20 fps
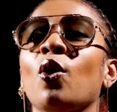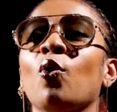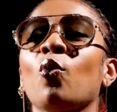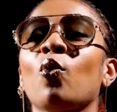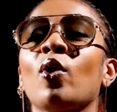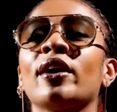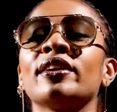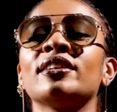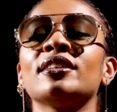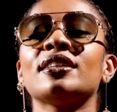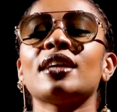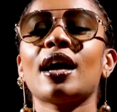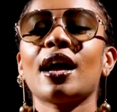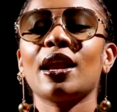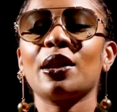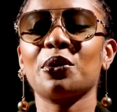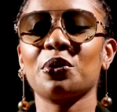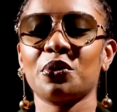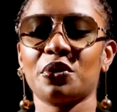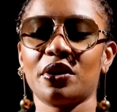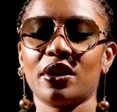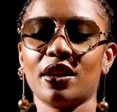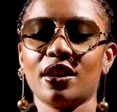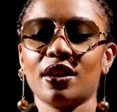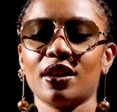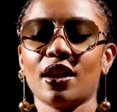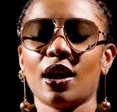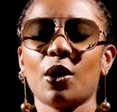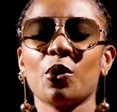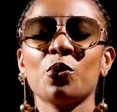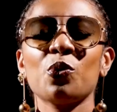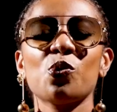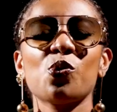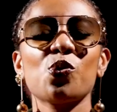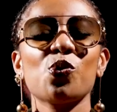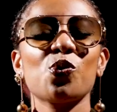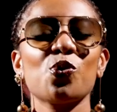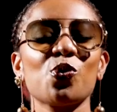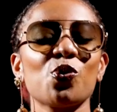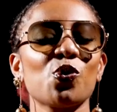One turn on. Oh,
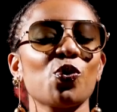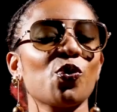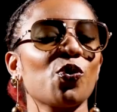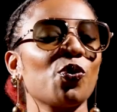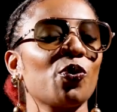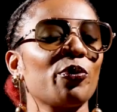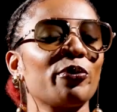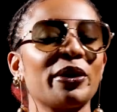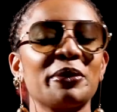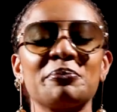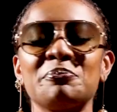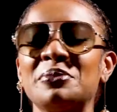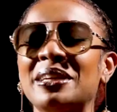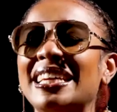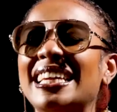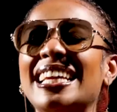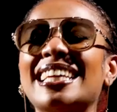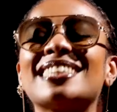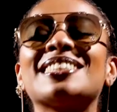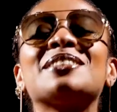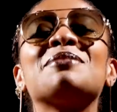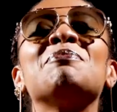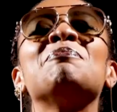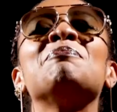my biggest